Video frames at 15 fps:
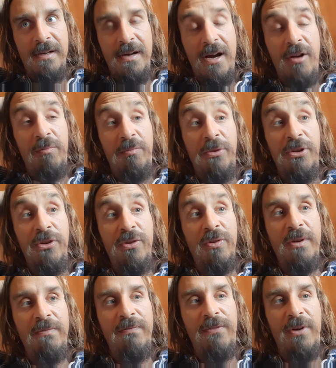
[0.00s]
How
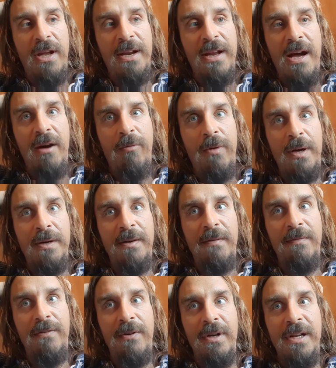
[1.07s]
beautiful and how
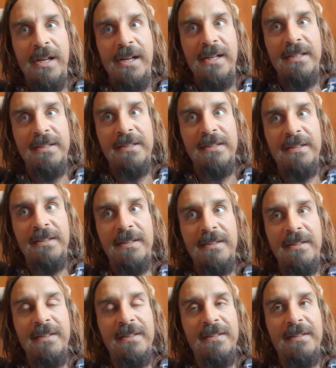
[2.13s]
wonderful it is. Huh?
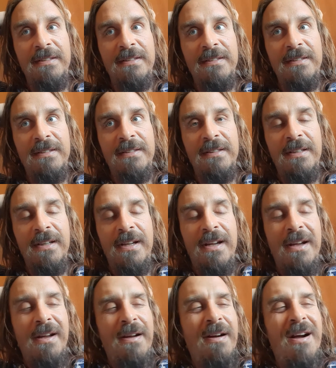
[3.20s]

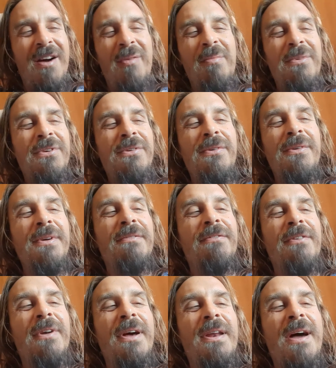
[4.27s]
How
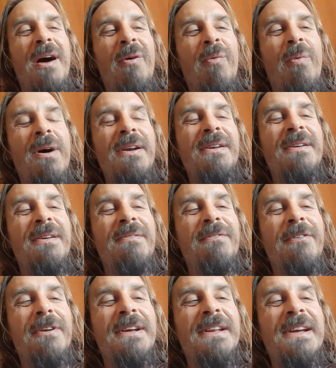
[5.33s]
beautiful and how
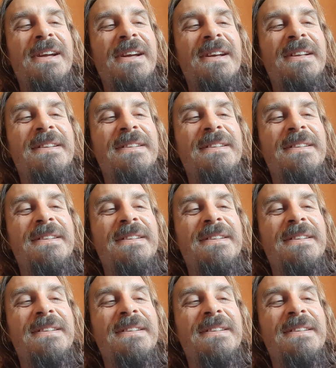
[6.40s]
wonderful it is.